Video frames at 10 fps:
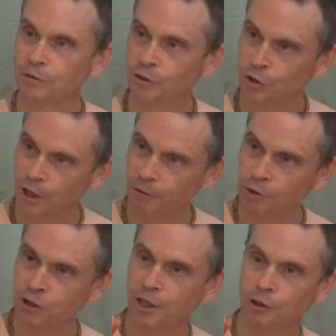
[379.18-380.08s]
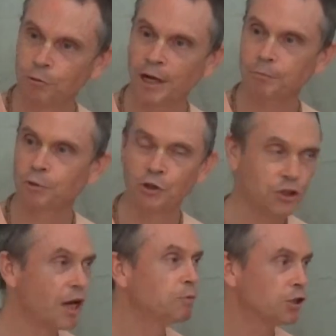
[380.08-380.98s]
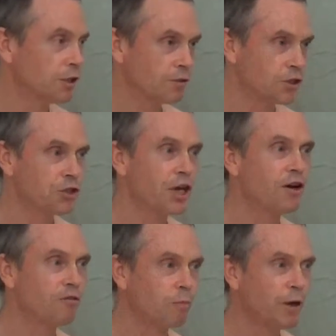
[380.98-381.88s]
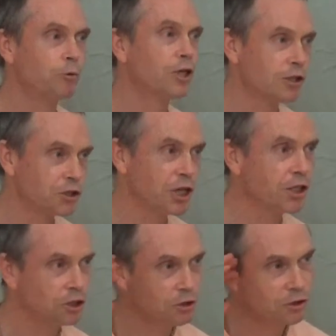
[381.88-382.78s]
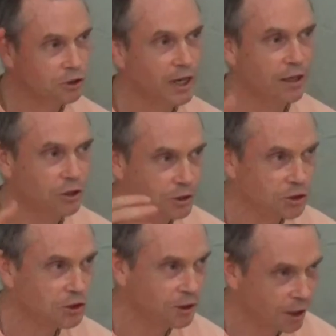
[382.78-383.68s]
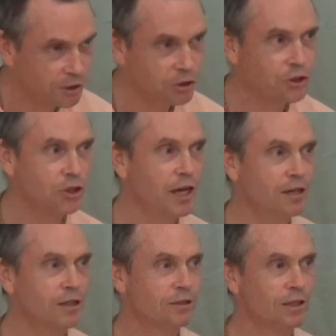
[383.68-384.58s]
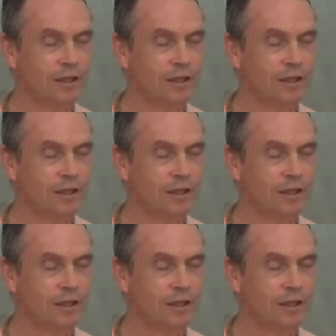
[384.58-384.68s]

just like we say, direct perception of the self by realization. You can actually understand it.